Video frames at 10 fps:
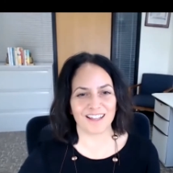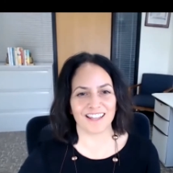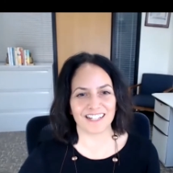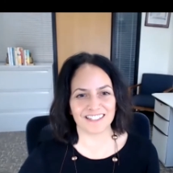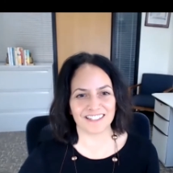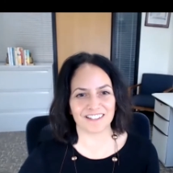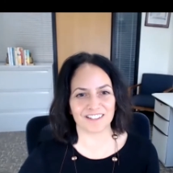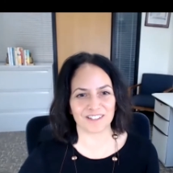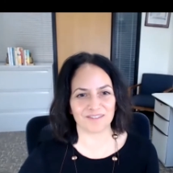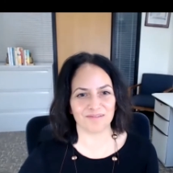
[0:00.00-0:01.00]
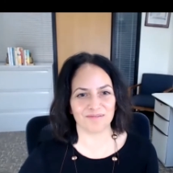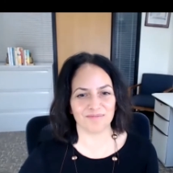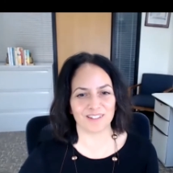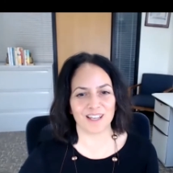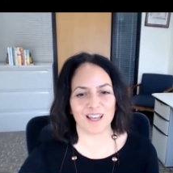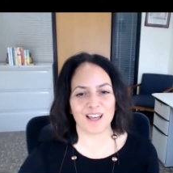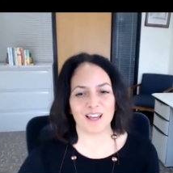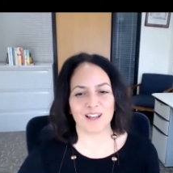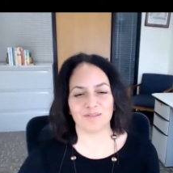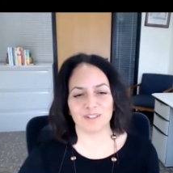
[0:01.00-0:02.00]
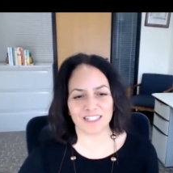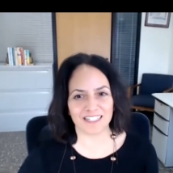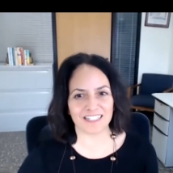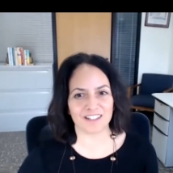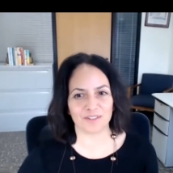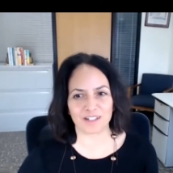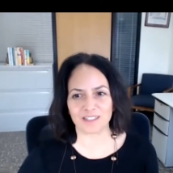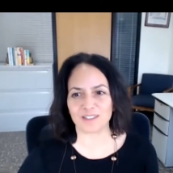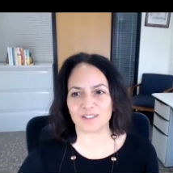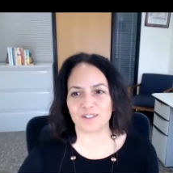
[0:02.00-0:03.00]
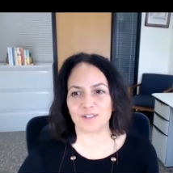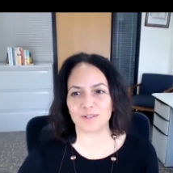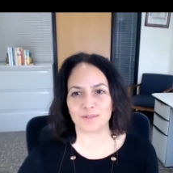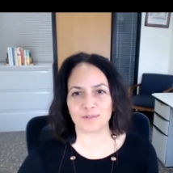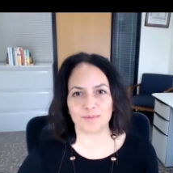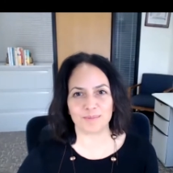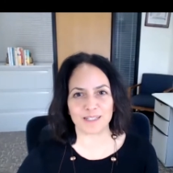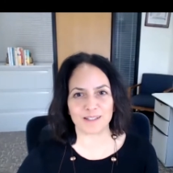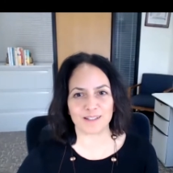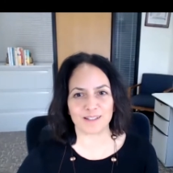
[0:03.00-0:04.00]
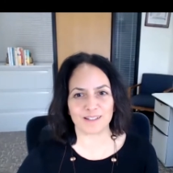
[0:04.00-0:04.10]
Thanks, Jim. I'm really thrilled to be